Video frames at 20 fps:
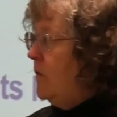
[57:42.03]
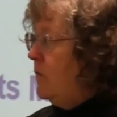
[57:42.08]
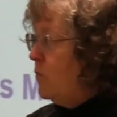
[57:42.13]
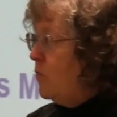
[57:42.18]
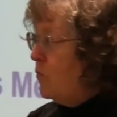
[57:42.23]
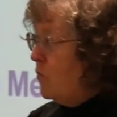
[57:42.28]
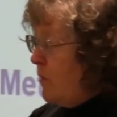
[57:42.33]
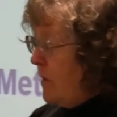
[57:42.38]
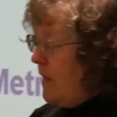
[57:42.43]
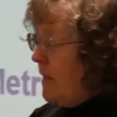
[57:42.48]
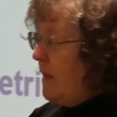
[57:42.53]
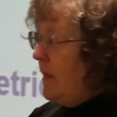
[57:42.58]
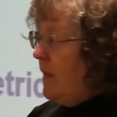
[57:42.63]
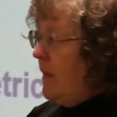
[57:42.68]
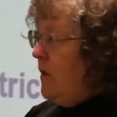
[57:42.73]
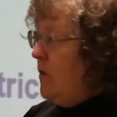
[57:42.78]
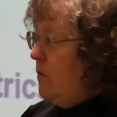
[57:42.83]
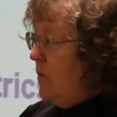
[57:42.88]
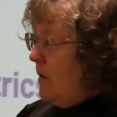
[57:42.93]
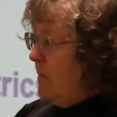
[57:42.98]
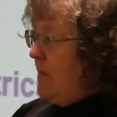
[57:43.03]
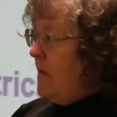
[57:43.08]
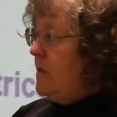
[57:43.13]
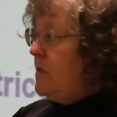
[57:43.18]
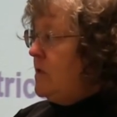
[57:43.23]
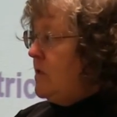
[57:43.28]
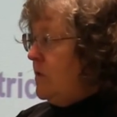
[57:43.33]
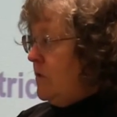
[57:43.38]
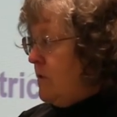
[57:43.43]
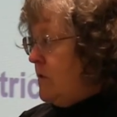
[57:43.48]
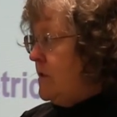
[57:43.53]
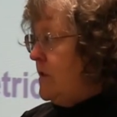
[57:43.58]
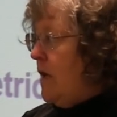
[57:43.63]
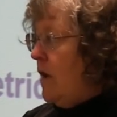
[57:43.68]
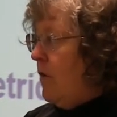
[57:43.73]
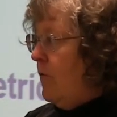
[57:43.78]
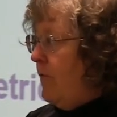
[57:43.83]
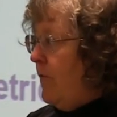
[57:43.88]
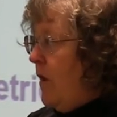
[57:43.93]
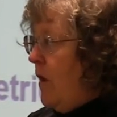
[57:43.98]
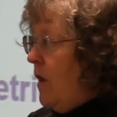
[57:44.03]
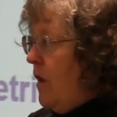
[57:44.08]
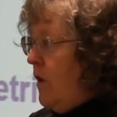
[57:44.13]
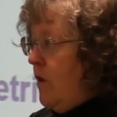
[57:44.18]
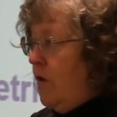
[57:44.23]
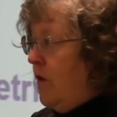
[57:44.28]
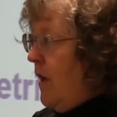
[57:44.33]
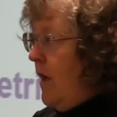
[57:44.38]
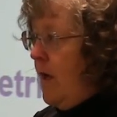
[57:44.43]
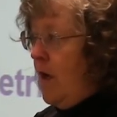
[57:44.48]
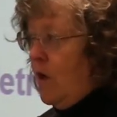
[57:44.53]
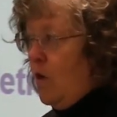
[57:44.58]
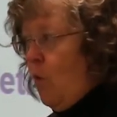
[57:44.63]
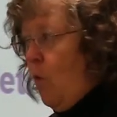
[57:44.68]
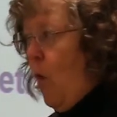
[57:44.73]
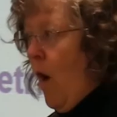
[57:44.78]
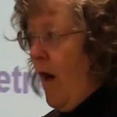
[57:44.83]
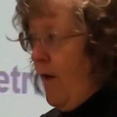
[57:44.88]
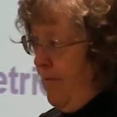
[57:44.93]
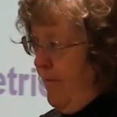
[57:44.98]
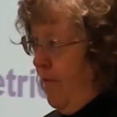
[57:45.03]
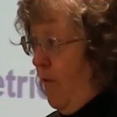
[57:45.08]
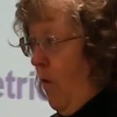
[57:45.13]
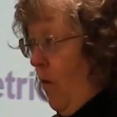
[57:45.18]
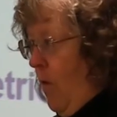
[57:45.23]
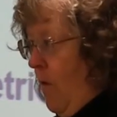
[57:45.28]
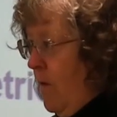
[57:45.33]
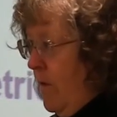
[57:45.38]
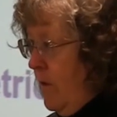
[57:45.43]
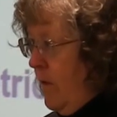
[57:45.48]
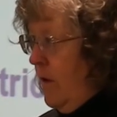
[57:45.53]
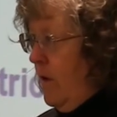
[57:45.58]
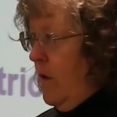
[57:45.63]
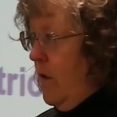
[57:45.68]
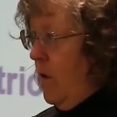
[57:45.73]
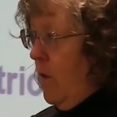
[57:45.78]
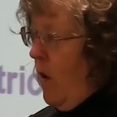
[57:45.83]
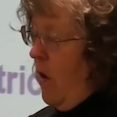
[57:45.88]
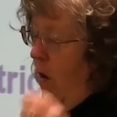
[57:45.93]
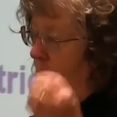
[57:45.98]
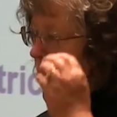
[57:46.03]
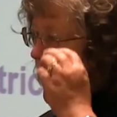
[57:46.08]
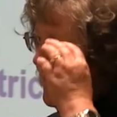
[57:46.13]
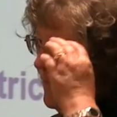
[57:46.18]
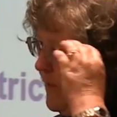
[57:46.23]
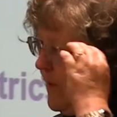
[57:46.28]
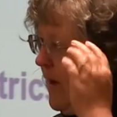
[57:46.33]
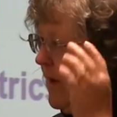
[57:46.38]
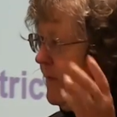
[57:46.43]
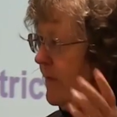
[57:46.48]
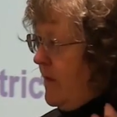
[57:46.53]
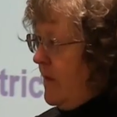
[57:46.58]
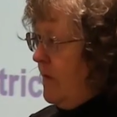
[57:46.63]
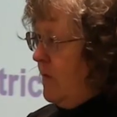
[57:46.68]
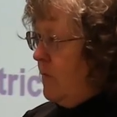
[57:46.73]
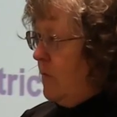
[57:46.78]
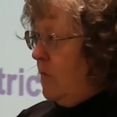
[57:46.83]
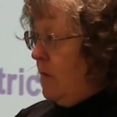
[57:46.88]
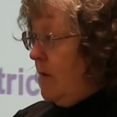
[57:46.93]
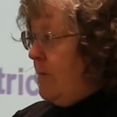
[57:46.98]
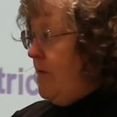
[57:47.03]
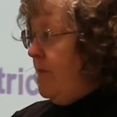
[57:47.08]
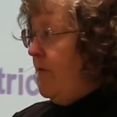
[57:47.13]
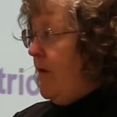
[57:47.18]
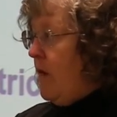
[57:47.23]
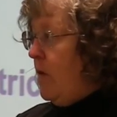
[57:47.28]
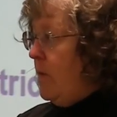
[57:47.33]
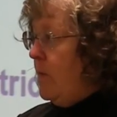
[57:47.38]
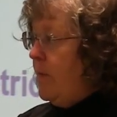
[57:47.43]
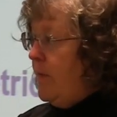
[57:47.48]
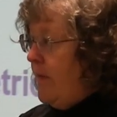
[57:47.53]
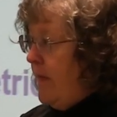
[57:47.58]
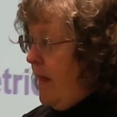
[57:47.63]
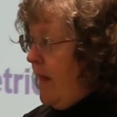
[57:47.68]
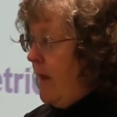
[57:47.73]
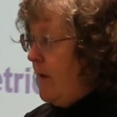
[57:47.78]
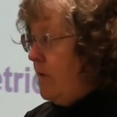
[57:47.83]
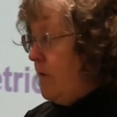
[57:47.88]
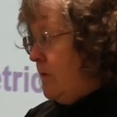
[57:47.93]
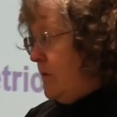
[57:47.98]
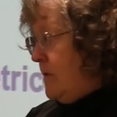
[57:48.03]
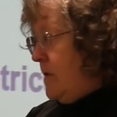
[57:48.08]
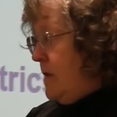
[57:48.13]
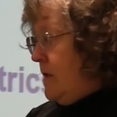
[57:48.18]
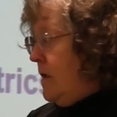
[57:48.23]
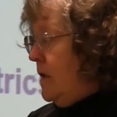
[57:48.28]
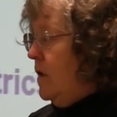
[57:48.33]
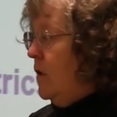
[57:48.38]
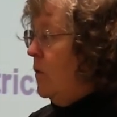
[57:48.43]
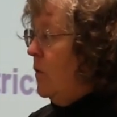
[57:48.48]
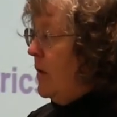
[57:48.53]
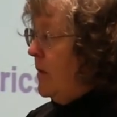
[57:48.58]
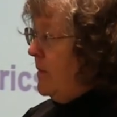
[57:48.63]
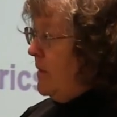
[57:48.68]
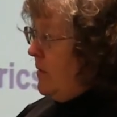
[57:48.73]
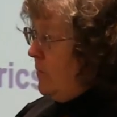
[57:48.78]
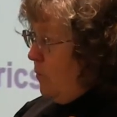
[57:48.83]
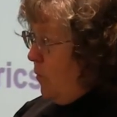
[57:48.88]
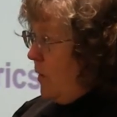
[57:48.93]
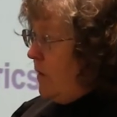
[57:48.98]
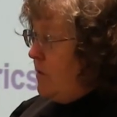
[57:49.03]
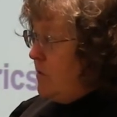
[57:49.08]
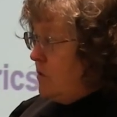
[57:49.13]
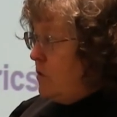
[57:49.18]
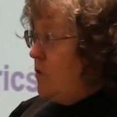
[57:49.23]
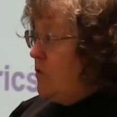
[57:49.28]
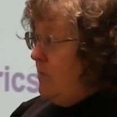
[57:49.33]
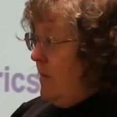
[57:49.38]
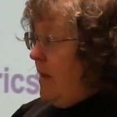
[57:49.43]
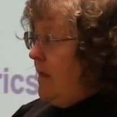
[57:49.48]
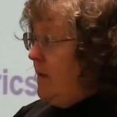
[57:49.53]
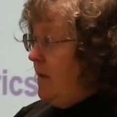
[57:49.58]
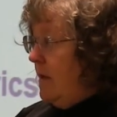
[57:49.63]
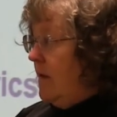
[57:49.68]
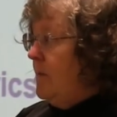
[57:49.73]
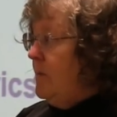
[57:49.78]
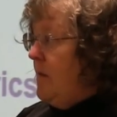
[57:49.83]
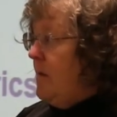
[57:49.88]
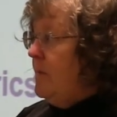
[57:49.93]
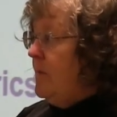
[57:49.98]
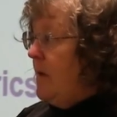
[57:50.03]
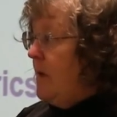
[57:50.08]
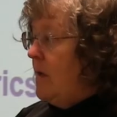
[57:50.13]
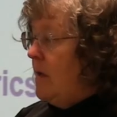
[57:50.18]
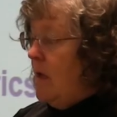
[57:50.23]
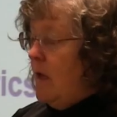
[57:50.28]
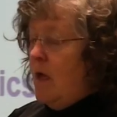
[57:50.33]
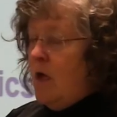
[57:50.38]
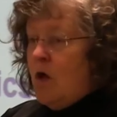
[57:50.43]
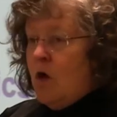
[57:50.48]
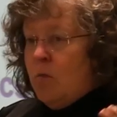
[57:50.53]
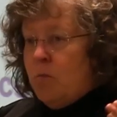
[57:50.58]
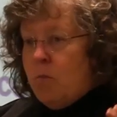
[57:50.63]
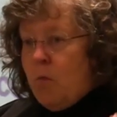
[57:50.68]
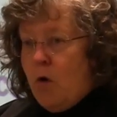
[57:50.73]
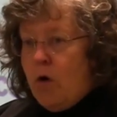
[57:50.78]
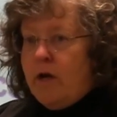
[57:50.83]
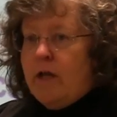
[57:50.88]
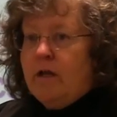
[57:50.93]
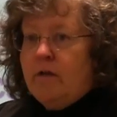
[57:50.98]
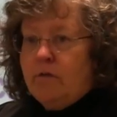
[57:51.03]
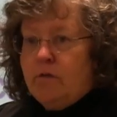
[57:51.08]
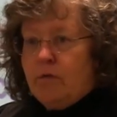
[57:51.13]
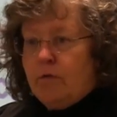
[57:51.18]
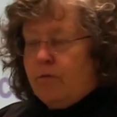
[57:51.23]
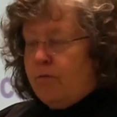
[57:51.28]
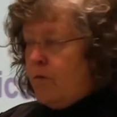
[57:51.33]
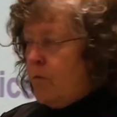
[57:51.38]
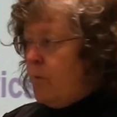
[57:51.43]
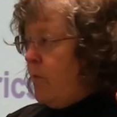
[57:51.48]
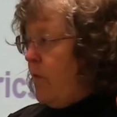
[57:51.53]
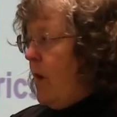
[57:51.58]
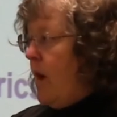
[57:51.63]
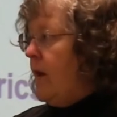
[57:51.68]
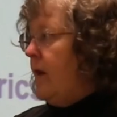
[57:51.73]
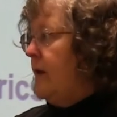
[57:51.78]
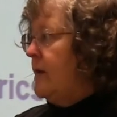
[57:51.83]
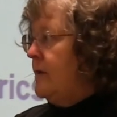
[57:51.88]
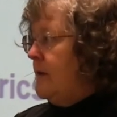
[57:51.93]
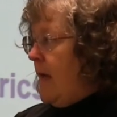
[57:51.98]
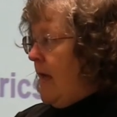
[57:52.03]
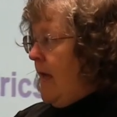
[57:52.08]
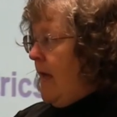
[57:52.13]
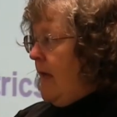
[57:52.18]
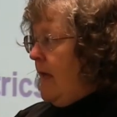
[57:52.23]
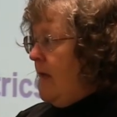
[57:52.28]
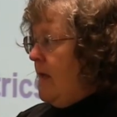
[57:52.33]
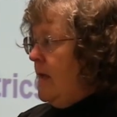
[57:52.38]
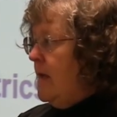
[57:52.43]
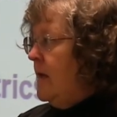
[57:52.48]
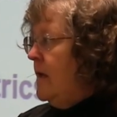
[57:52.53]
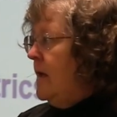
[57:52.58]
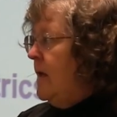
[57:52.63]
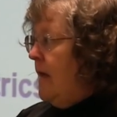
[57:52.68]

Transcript: is really you commit to yourself, you're not going to waffle, you know, oh, I forgot this, or let me follow up with that, or, you know what I mean. Once you make the commitment, Mornings are for product A,